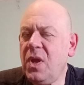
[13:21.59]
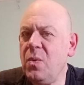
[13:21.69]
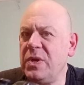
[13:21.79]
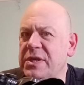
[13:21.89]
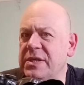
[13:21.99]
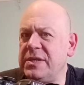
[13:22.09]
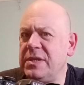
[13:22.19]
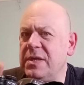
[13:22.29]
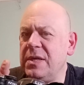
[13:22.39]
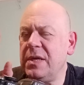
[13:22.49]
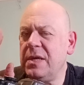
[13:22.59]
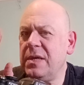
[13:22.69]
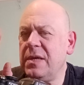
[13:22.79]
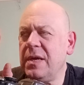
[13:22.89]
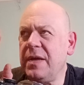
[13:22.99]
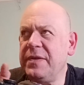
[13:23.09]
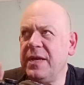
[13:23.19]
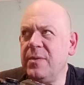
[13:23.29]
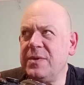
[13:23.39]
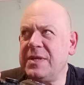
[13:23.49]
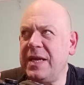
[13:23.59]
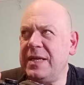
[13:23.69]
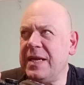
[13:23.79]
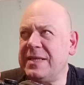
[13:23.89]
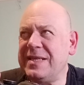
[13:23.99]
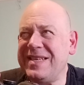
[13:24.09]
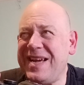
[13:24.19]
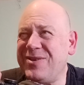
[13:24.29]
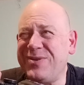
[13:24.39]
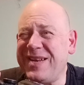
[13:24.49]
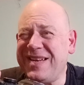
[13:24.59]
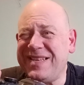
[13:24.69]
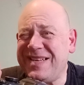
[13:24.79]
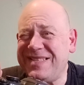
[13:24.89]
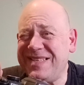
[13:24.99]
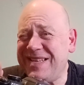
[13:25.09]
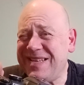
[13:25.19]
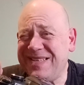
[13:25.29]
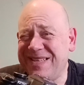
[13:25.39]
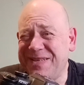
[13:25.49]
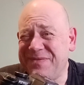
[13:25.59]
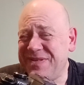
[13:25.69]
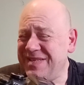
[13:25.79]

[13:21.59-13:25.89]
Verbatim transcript: which is, I think it was eight ninety nine or nine ninety nine delivered.